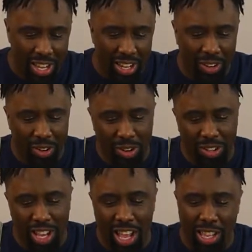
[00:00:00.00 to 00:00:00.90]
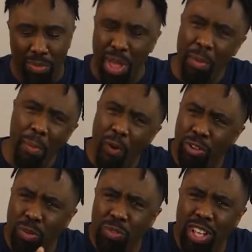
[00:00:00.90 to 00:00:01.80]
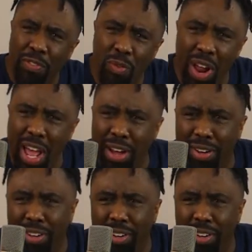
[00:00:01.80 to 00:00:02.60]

along those lines. Maybe move some stuff around.